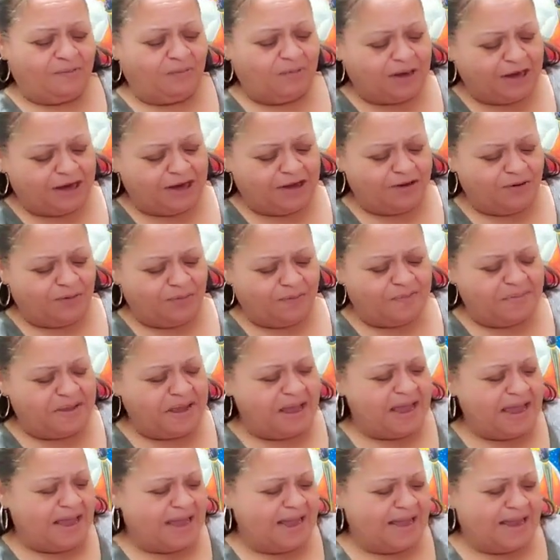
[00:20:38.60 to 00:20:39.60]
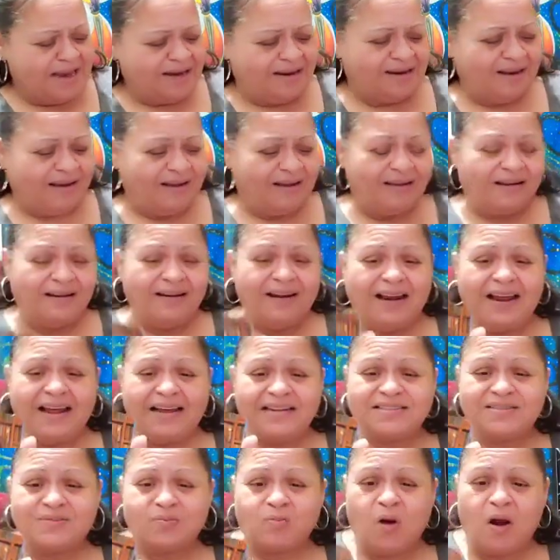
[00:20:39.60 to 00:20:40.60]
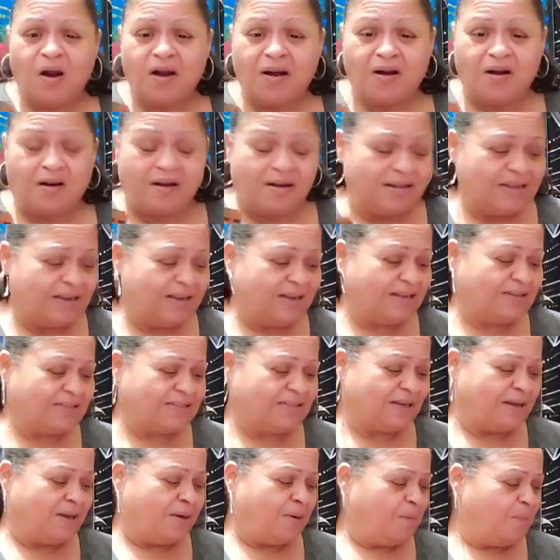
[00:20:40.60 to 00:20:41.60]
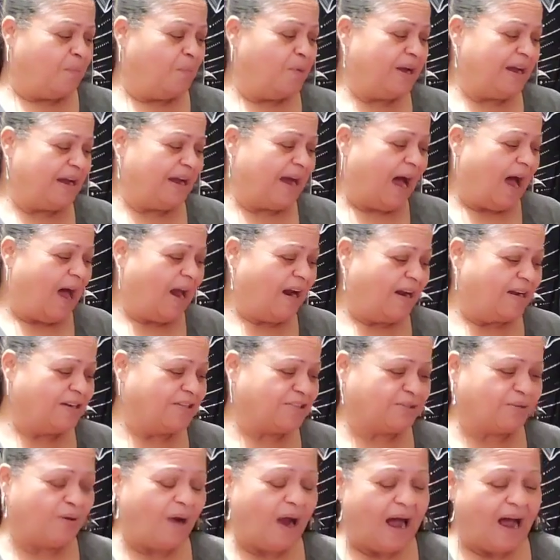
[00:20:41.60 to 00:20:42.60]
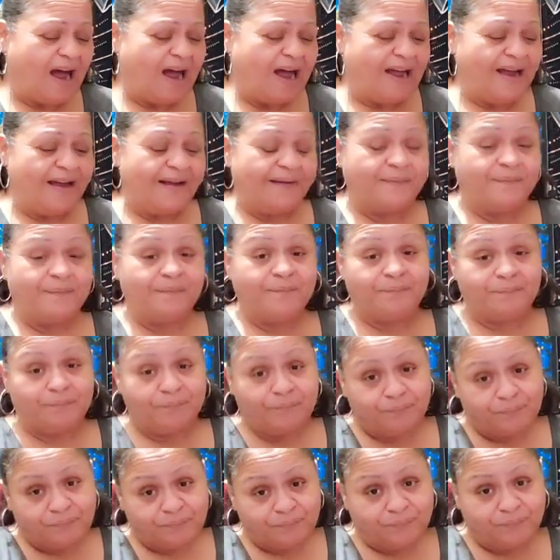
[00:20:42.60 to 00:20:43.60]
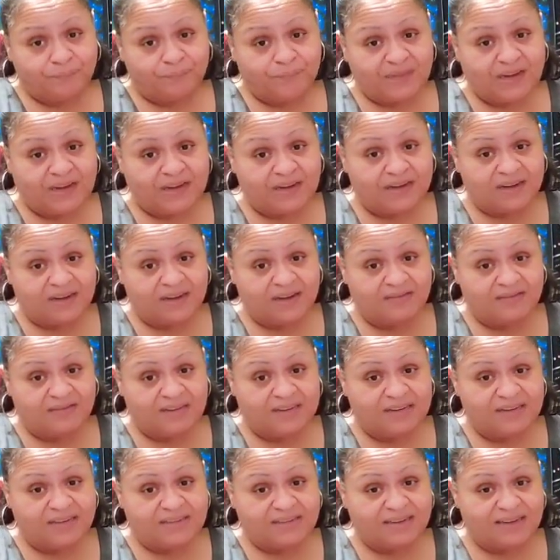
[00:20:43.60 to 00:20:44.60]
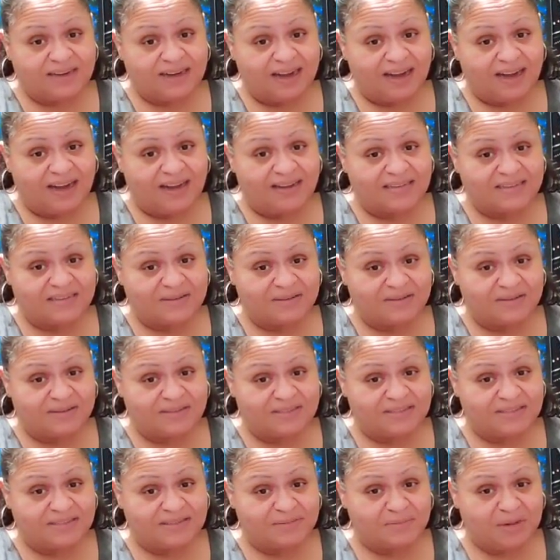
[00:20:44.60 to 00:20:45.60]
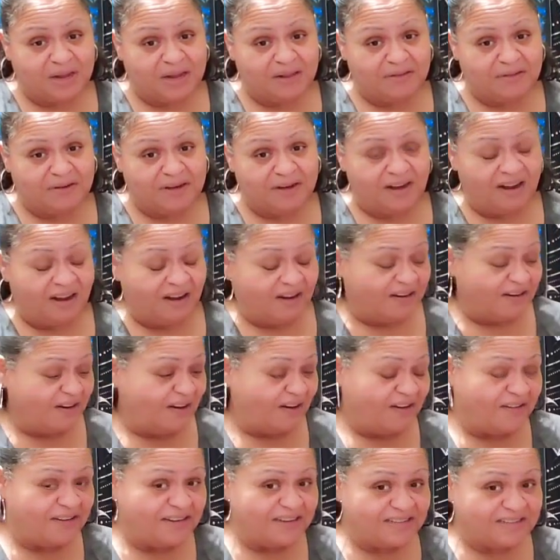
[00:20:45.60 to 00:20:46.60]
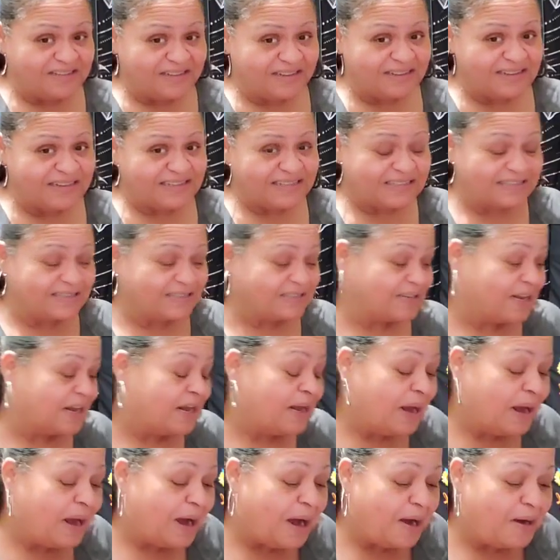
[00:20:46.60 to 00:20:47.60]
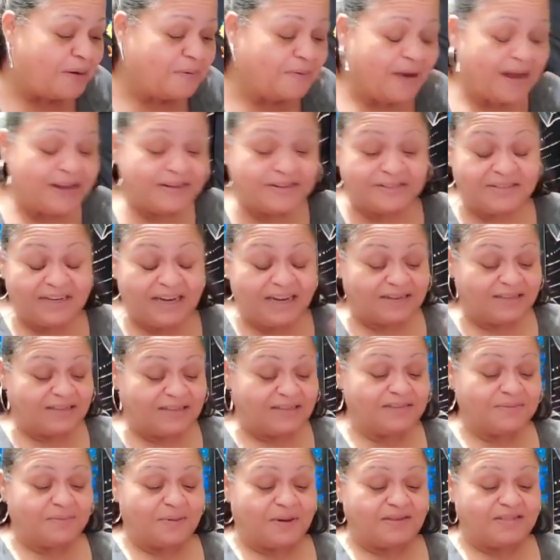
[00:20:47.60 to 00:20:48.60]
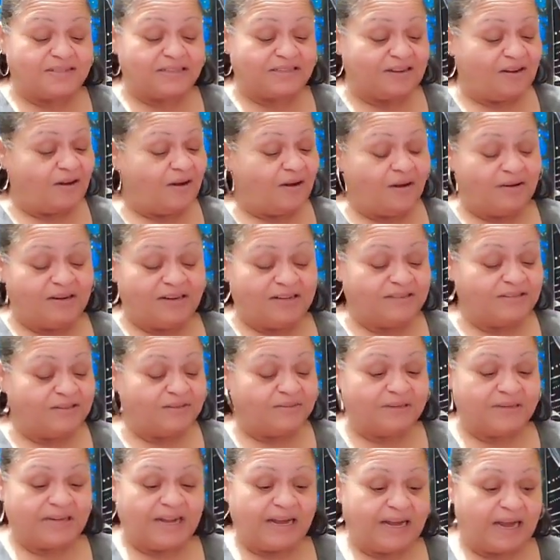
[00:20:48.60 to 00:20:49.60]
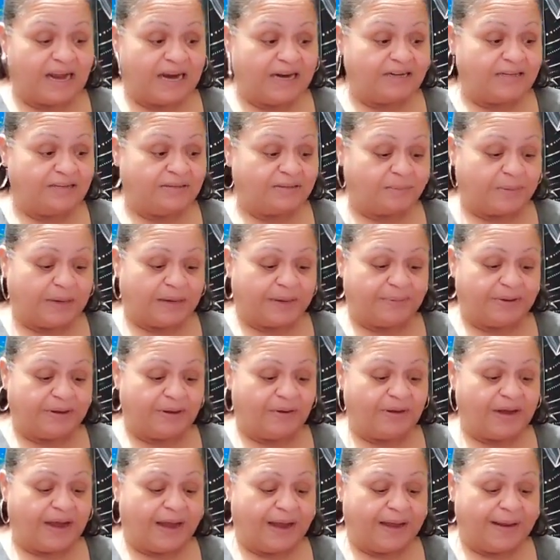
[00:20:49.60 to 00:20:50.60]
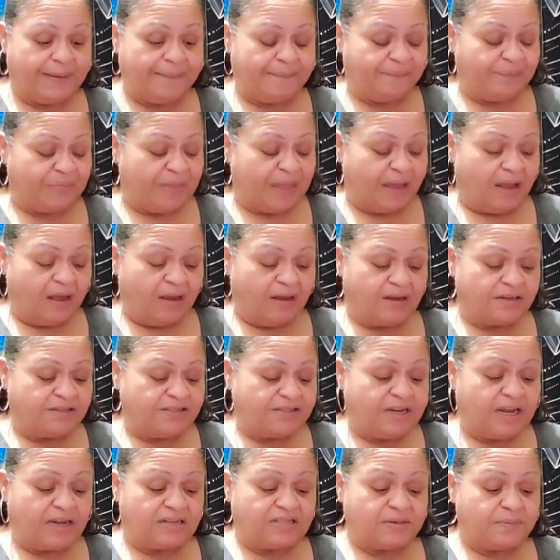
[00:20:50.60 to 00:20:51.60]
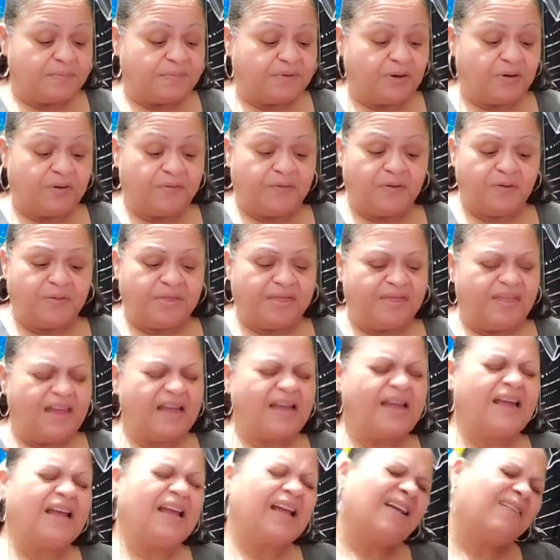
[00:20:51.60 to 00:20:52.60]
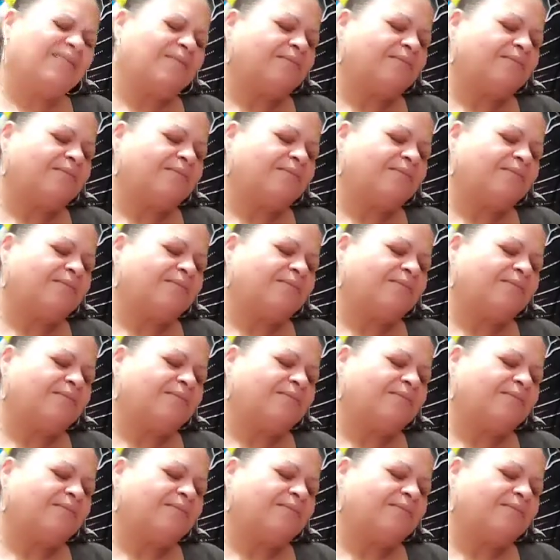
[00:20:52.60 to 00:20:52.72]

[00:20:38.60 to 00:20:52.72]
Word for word: What do you mean? Let's work on this. We gotta try. The devil is a liar. So is his mother-in-law and all his cousins. All right, you let this person go on and do what they gotta do, baby, okay? Because you got some beautiful things.